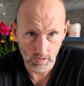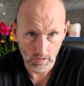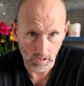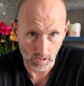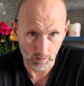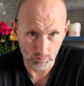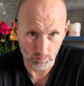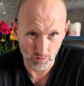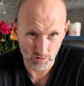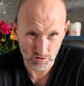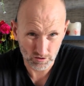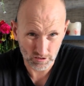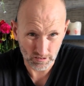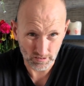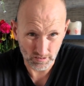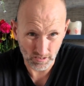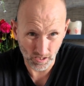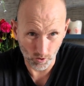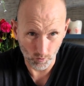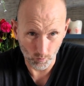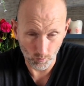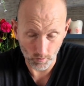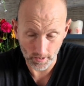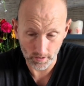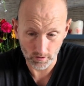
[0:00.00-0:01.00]
and we'll see
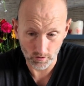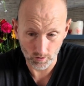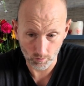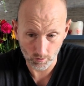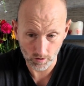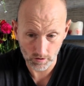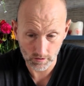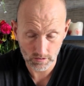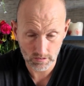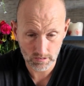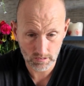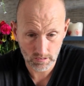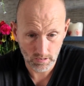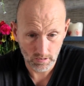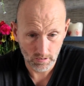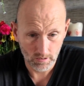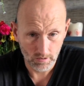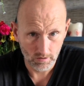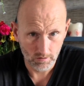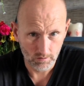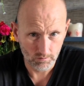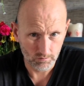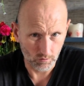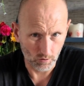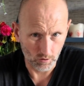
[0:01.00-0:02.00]
how well it works
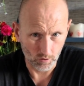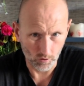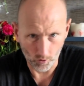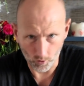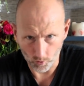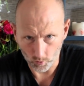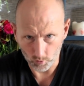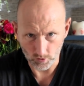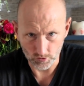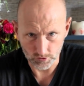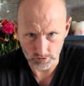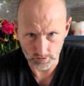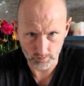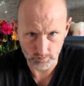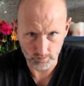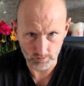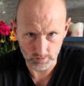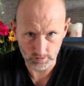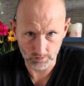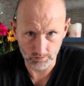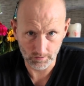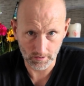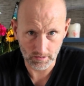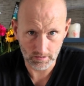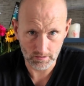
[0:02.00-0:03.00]
for all the different
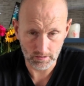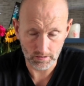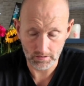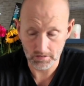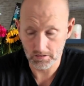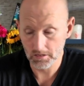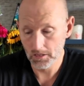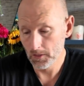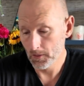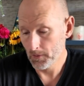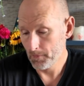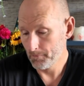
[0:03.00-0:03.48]
devices.